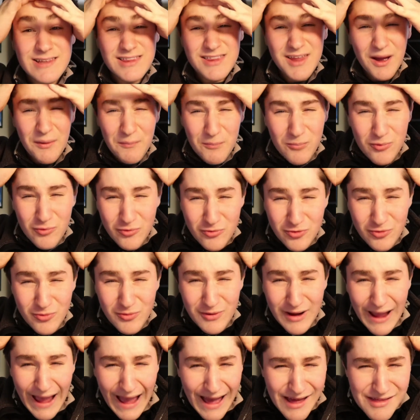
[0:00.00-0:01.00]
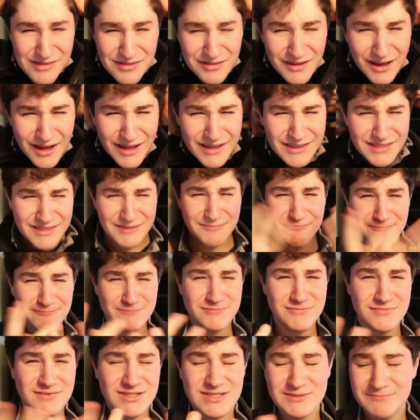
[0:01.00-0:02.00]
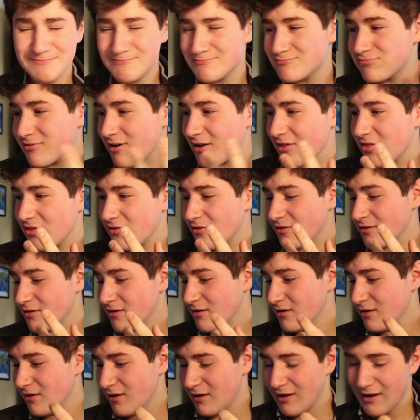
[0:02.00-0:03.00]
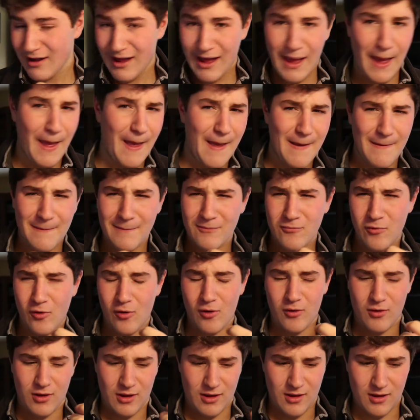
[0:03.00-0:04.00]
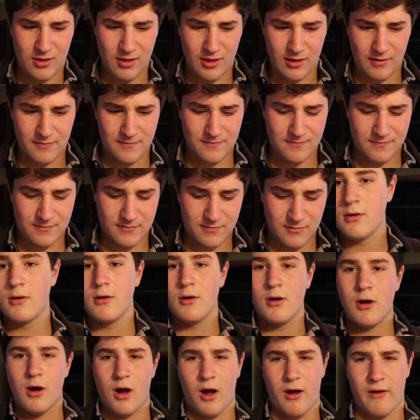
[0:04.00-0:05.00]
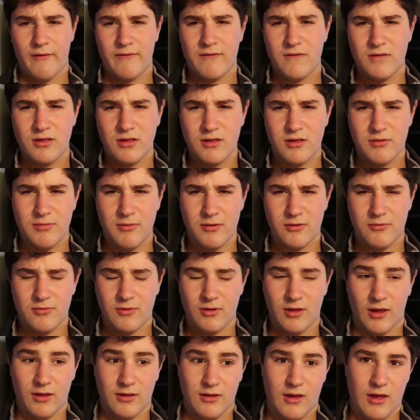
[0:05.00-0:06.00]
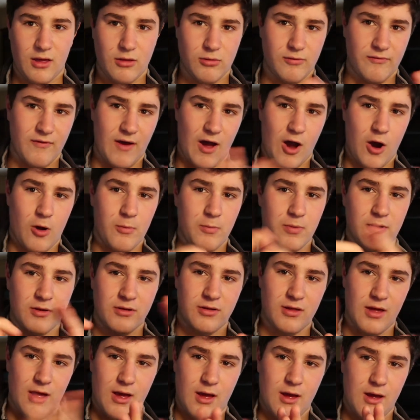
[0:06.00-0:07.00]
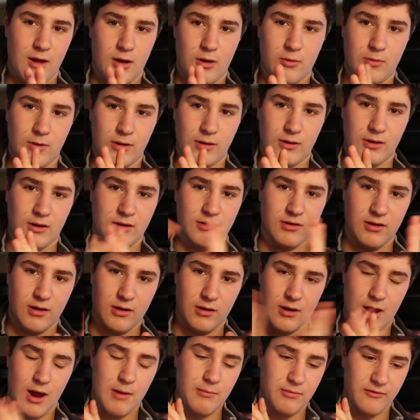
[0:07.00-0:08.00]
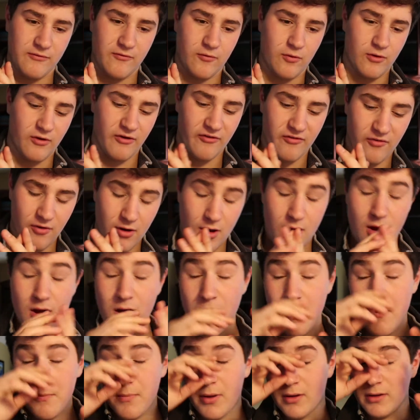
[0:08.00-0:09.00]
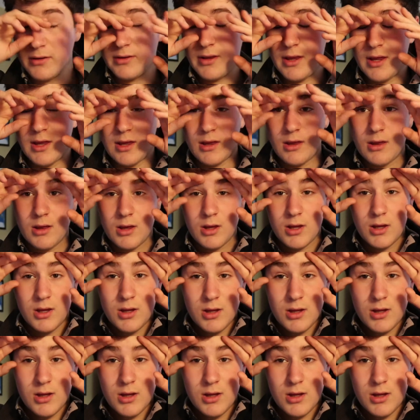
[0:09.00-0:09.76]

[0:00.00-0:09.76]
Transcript: Dumbledore has a brother? Well, okay, like, obviously his parents were like the age of Albus, Aurelius, and Aberforth, but like,